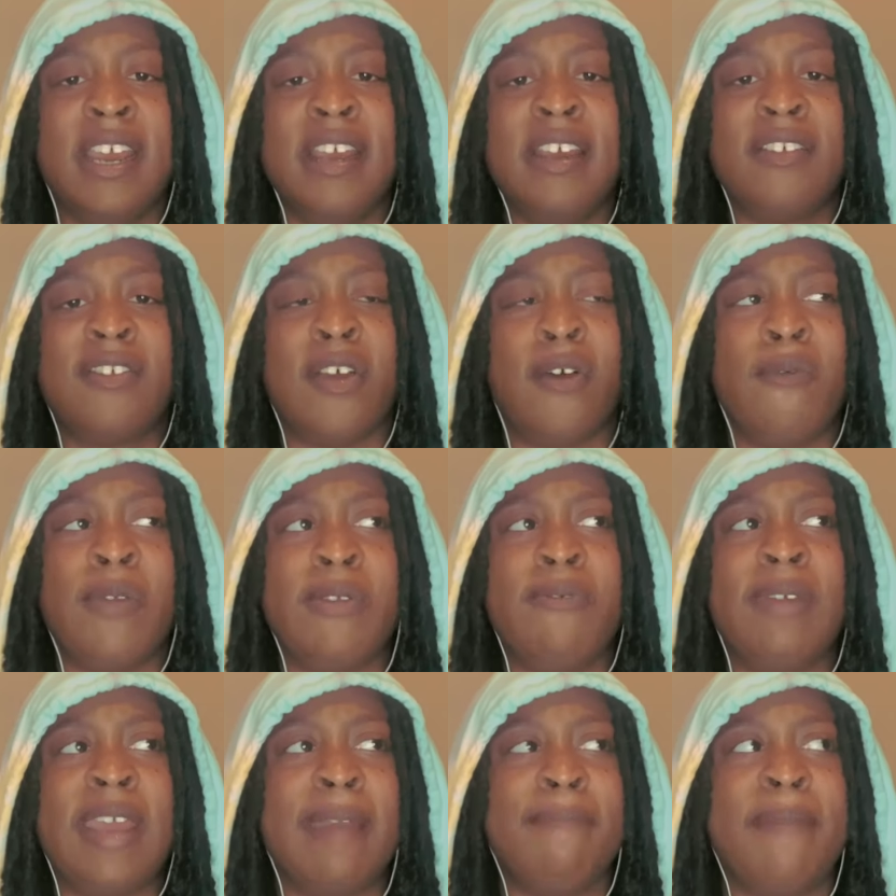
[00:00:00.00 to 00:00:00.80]
So when
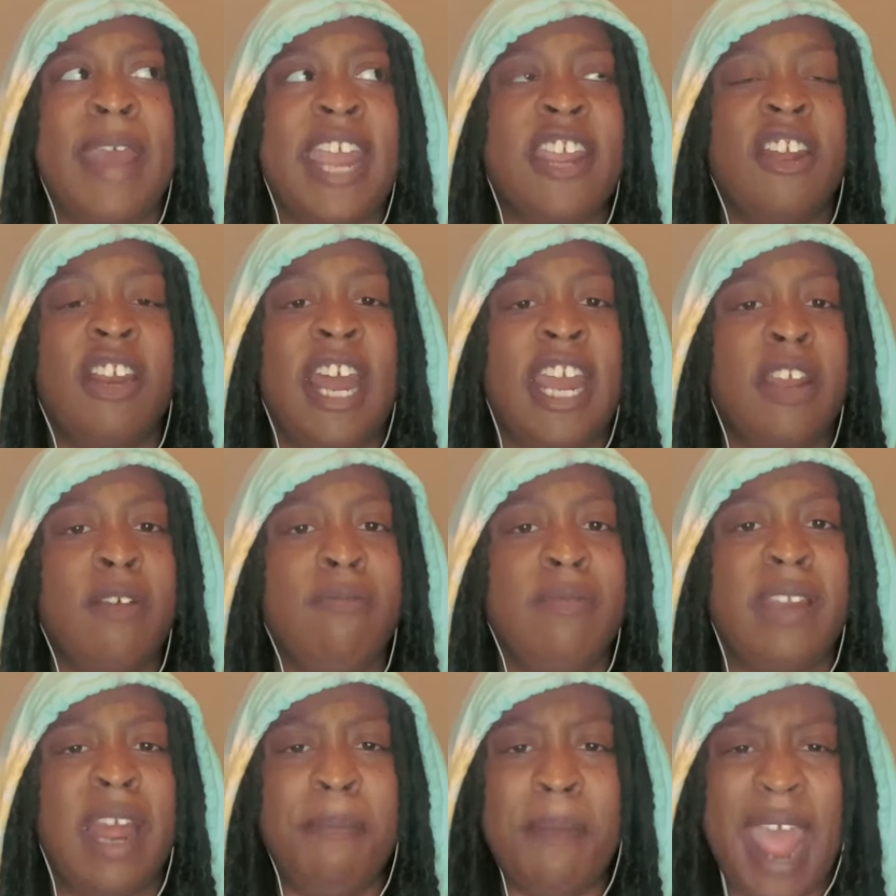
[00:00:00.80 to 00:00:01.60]
you get mad, you're like, you
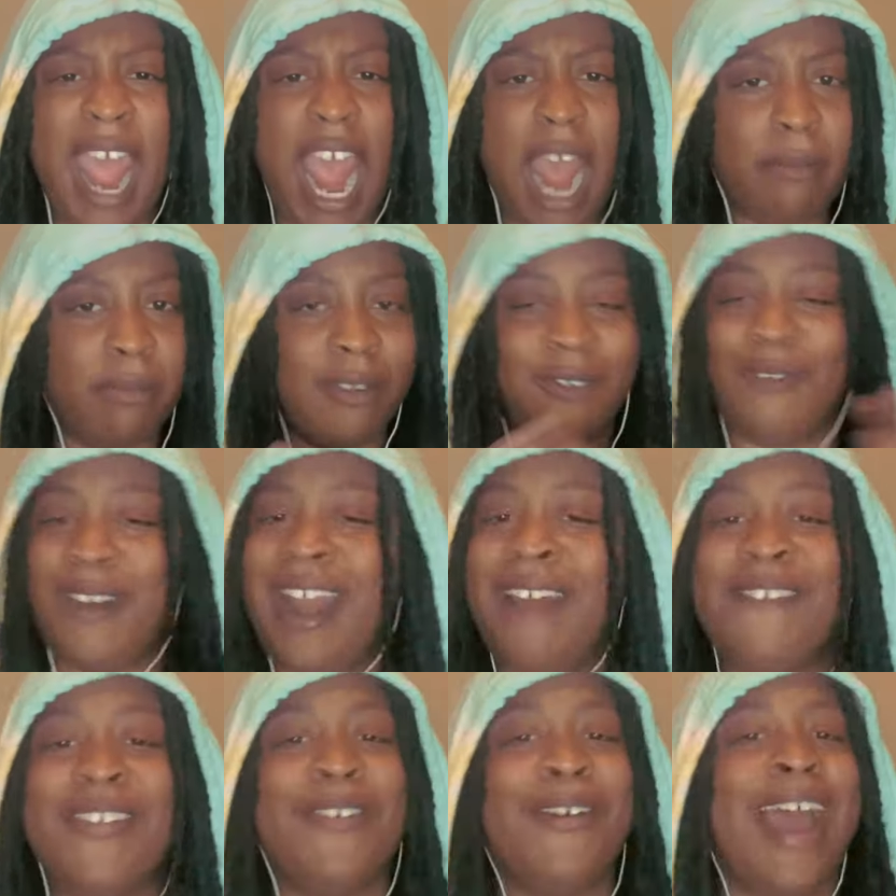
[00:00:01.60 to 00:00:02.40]
dumbass.
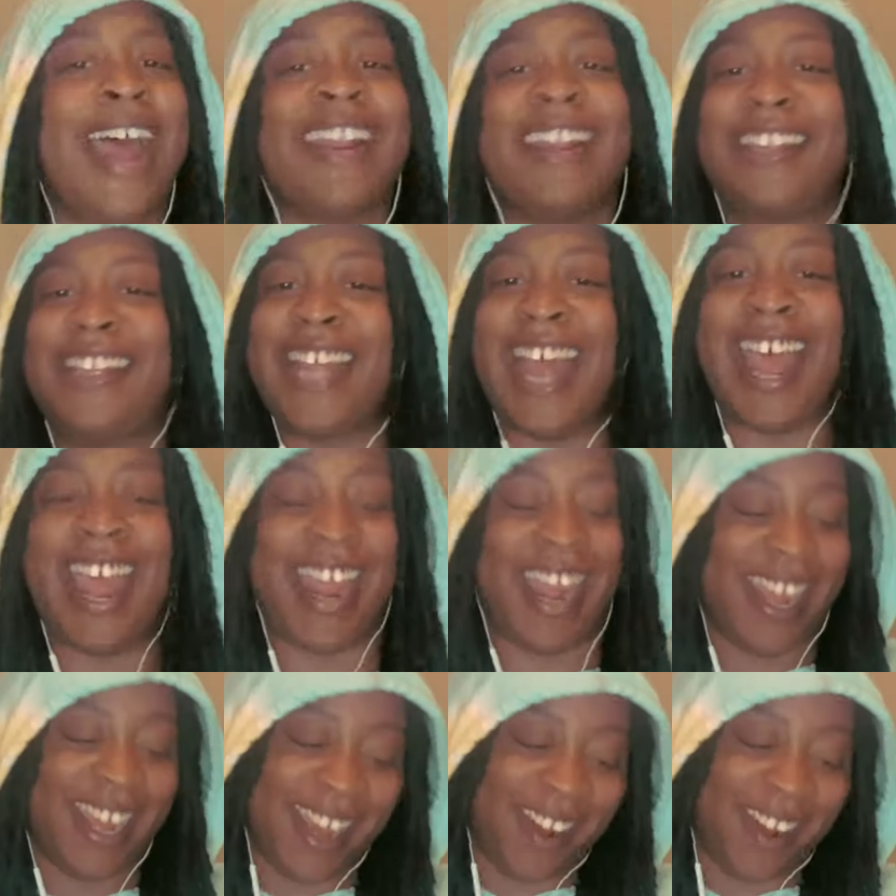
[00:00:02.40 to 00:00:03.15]
Whatever you got to say.